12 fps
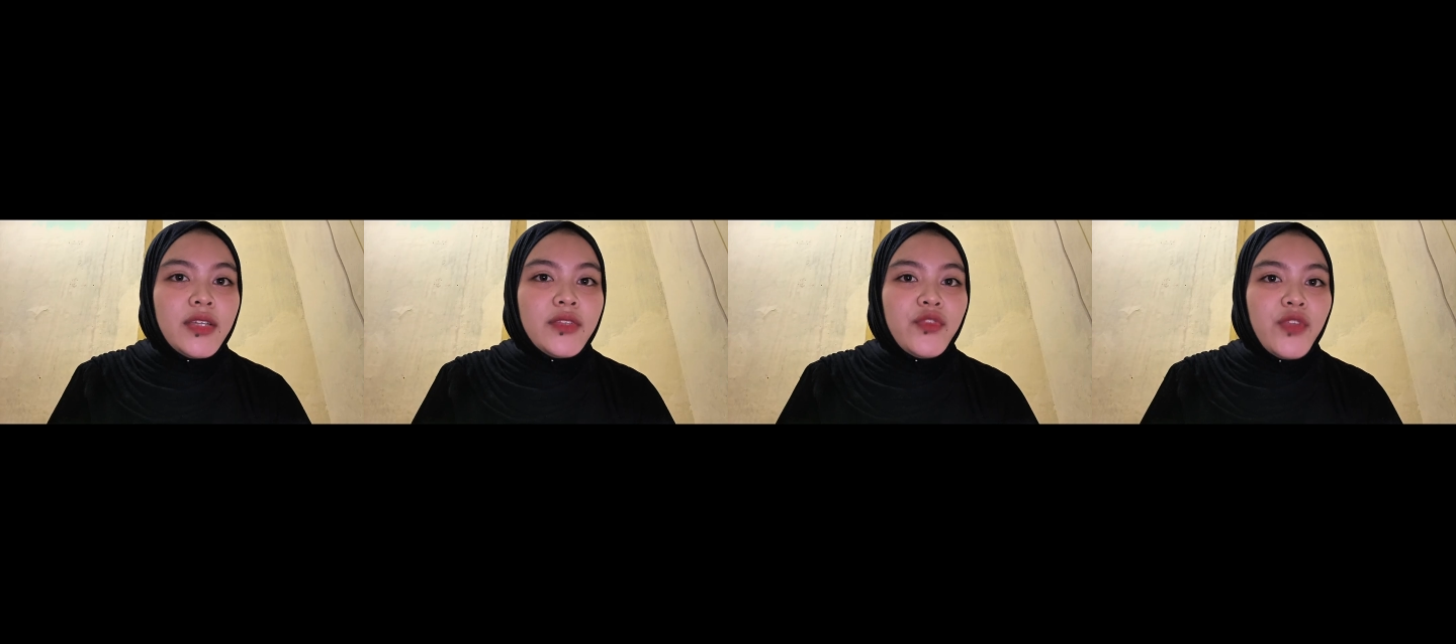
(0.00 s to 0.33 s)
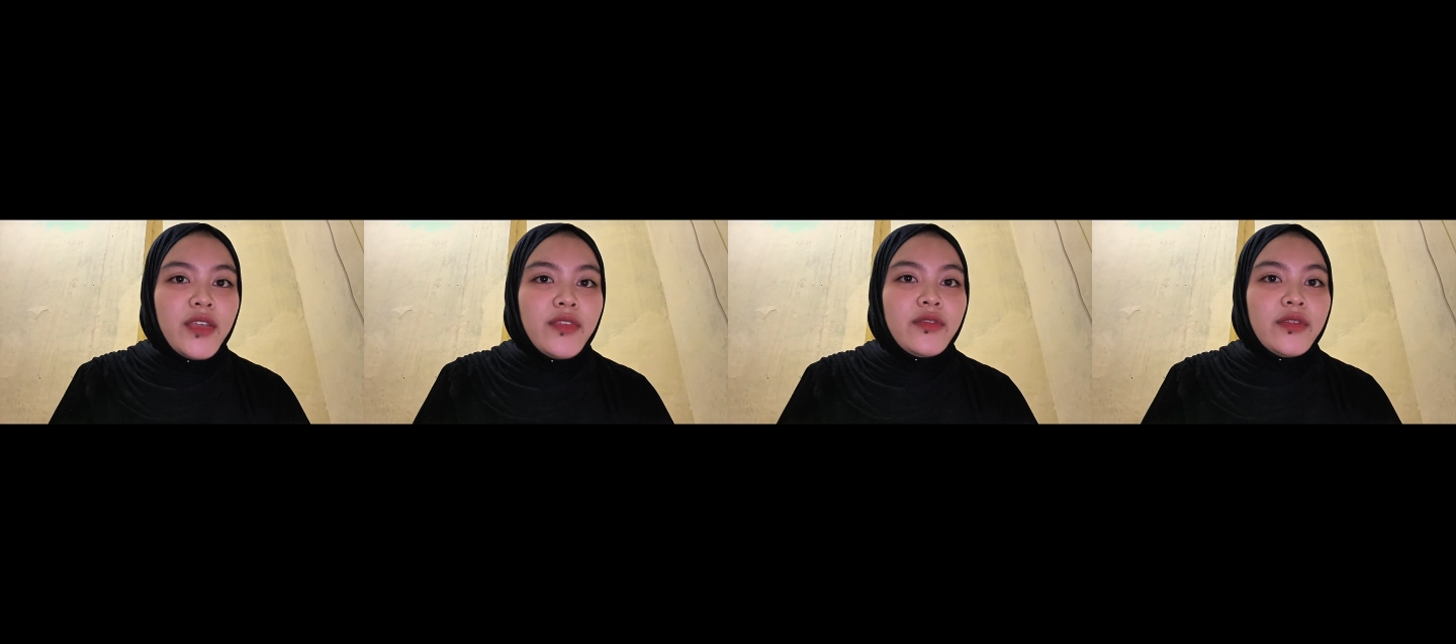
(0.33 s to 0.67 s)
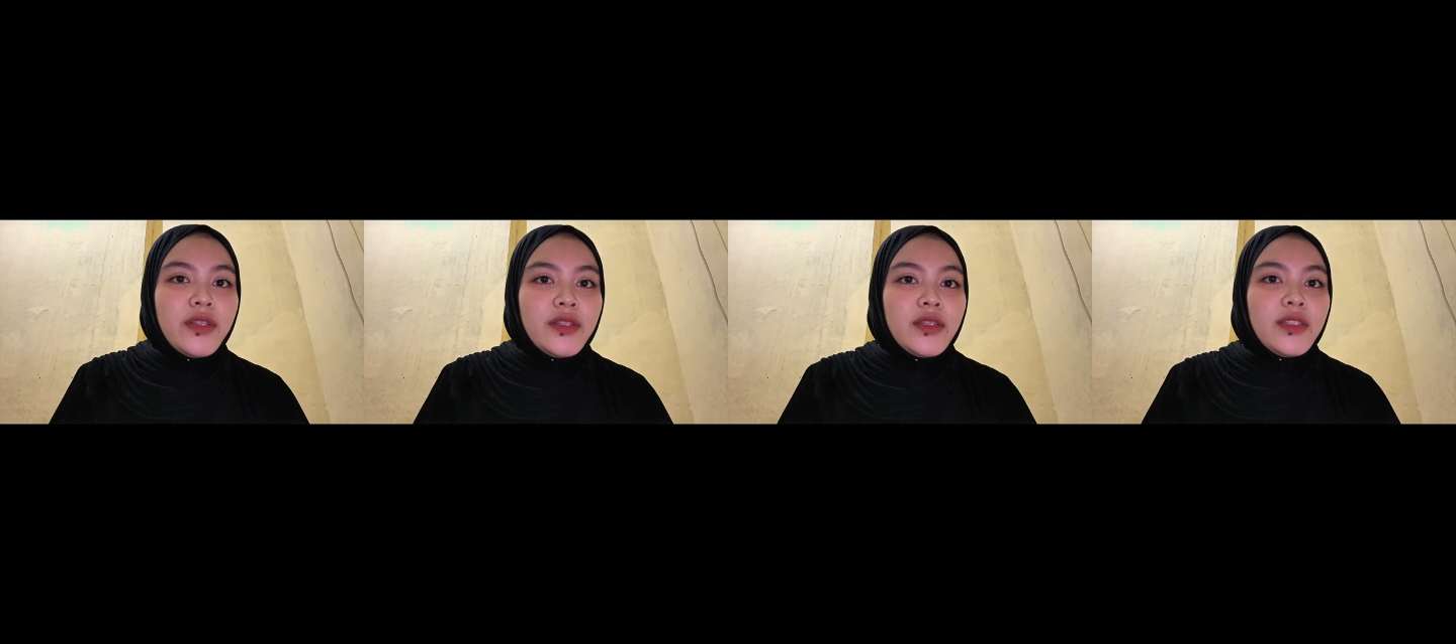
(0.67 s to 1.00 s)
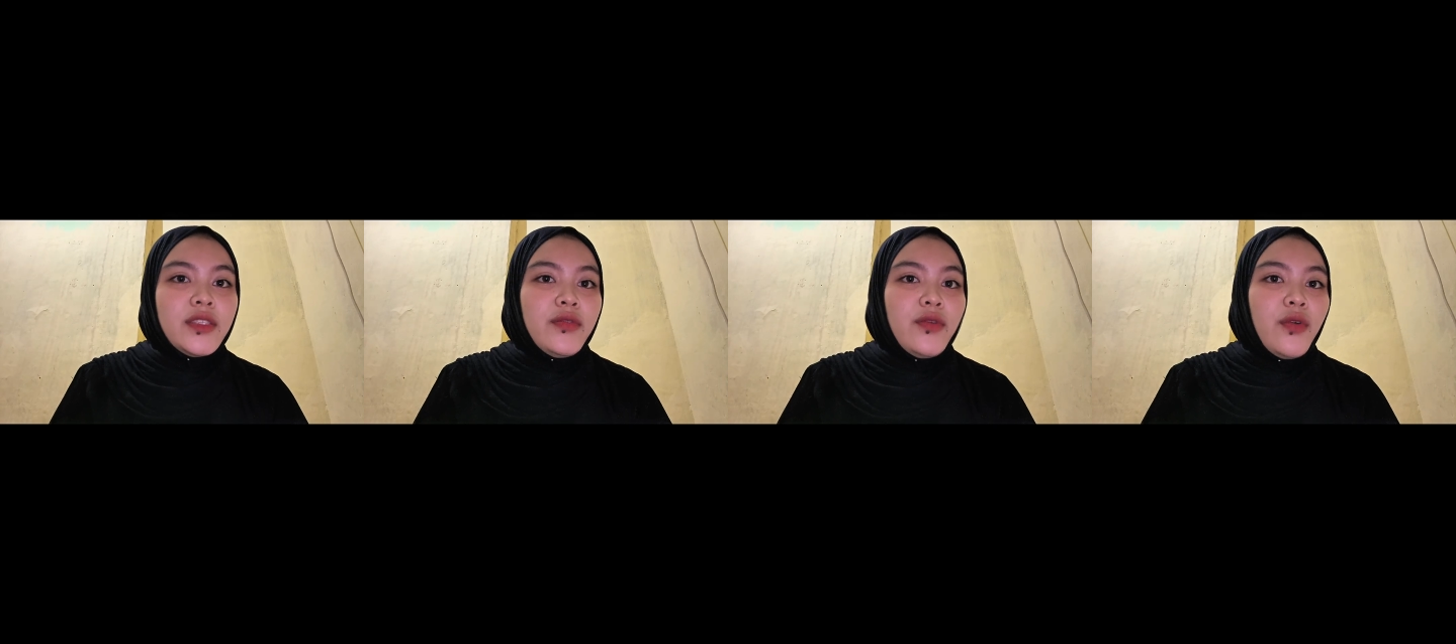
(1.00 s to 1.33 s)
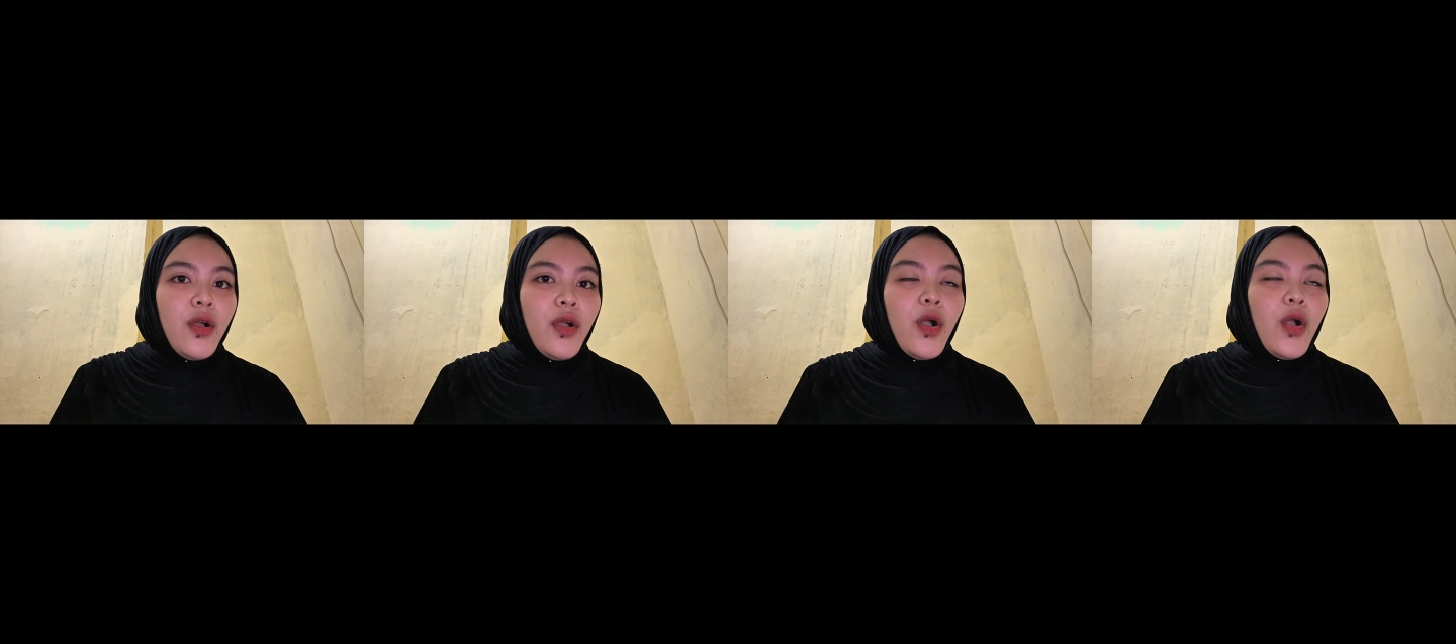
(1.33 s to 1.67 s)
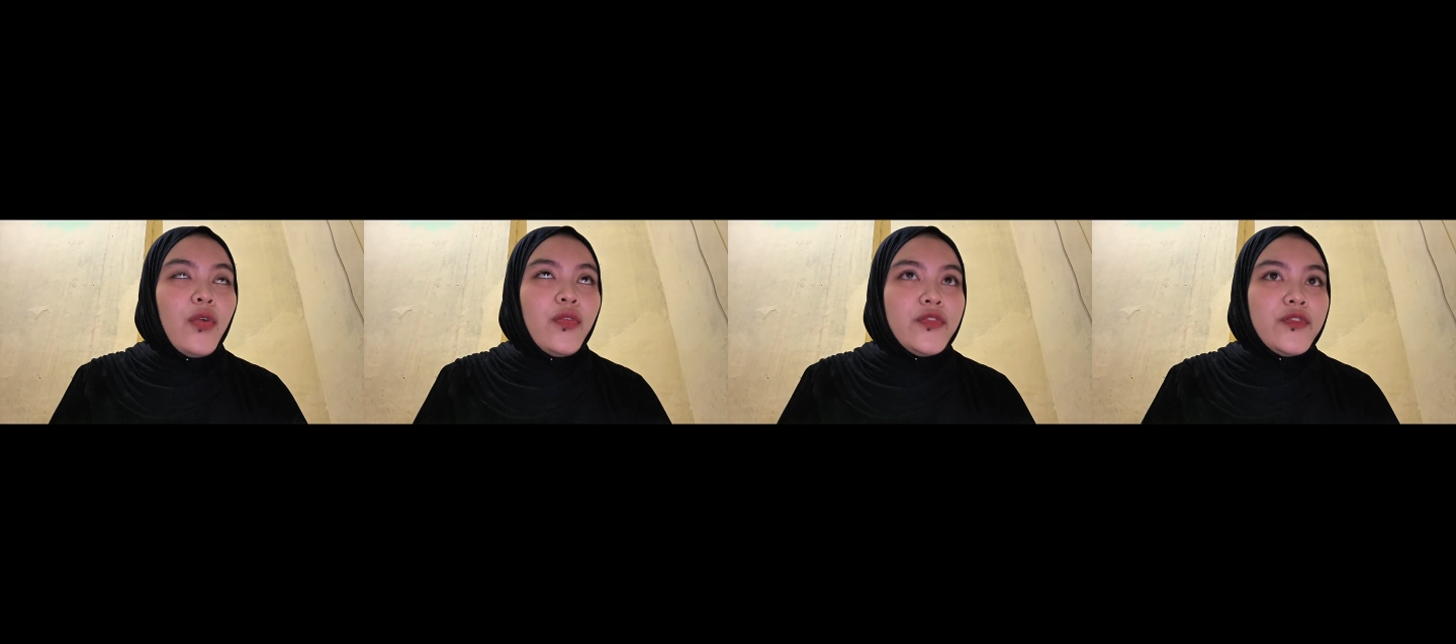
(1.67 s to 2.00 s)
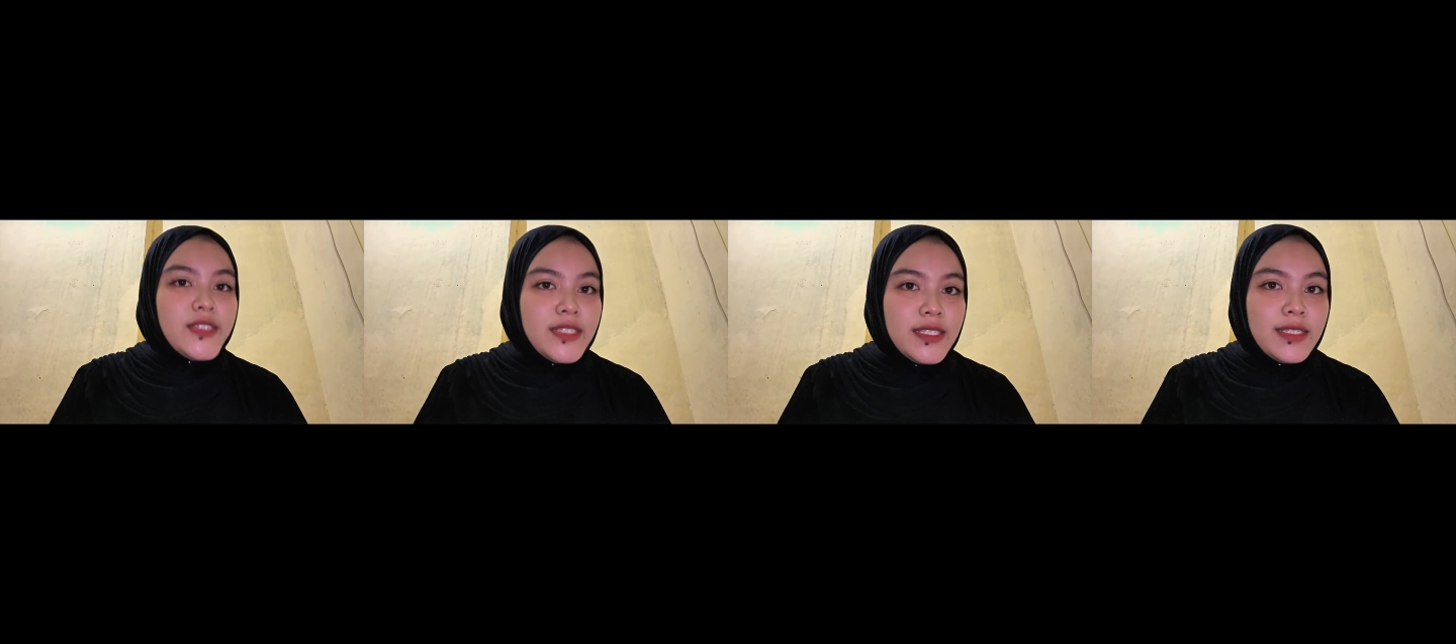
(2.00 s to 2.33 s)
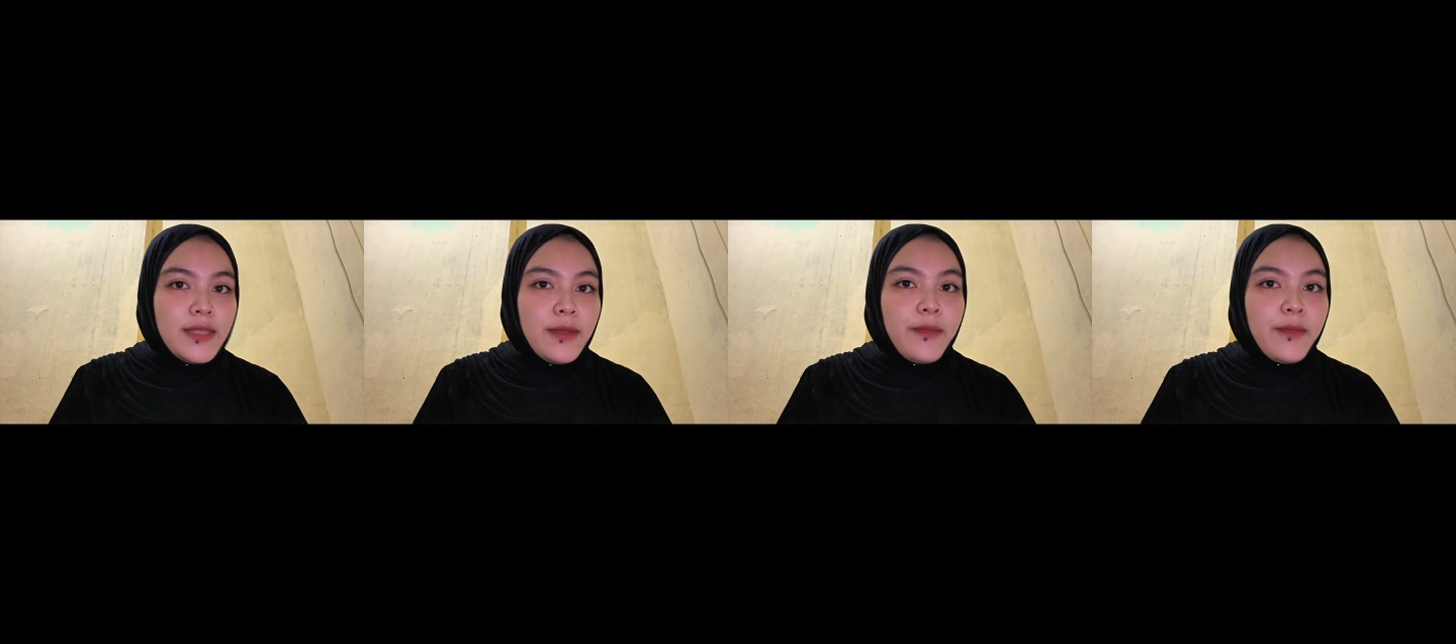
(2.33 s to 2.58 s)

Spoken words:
a drug-related offense.